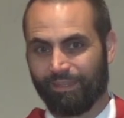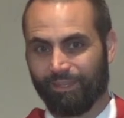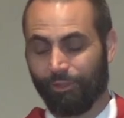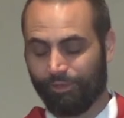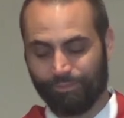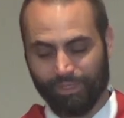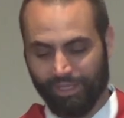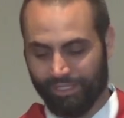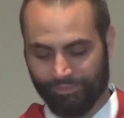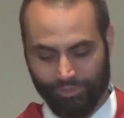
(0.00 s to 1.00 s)
It always
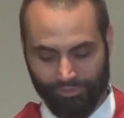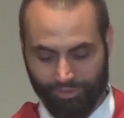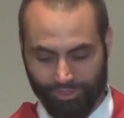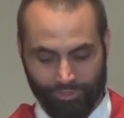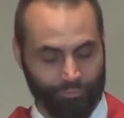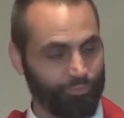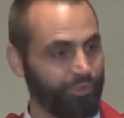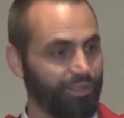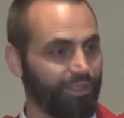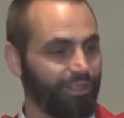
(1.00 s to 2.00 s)
begins with
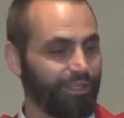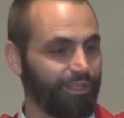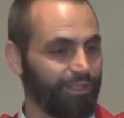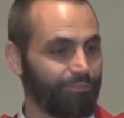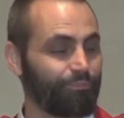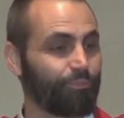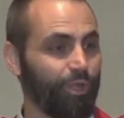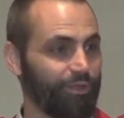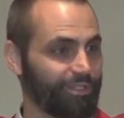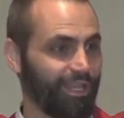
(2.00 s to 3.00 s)

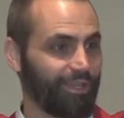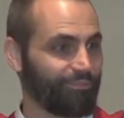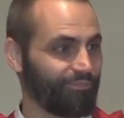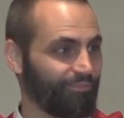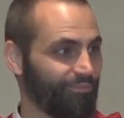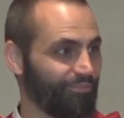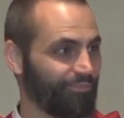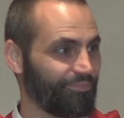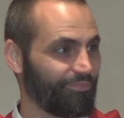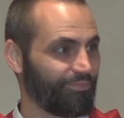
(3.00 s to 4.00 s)
prayer time,
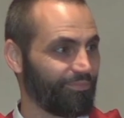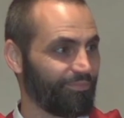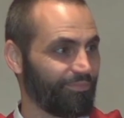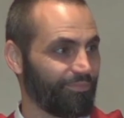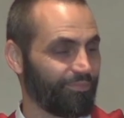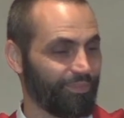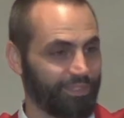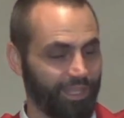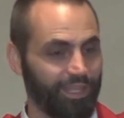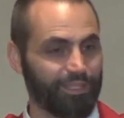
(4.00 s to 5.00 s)

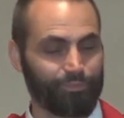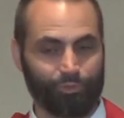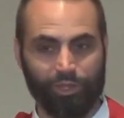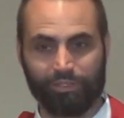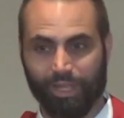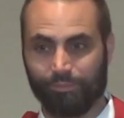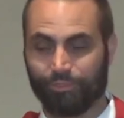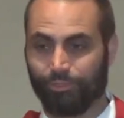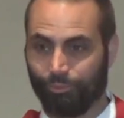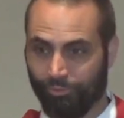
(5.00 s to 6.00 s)
daily prayer time,
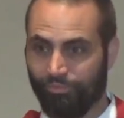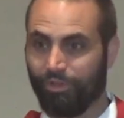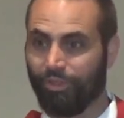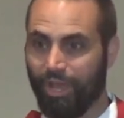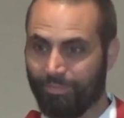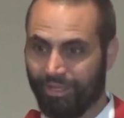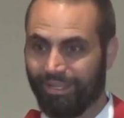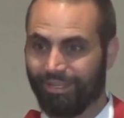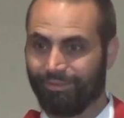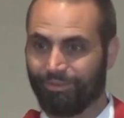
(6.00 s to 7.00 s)
so we're filled up
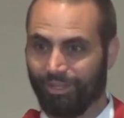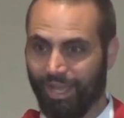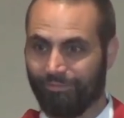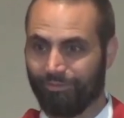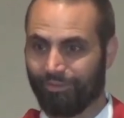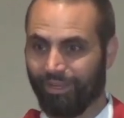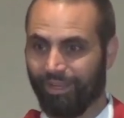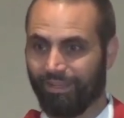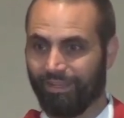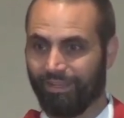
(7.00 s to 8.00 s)
with the life of God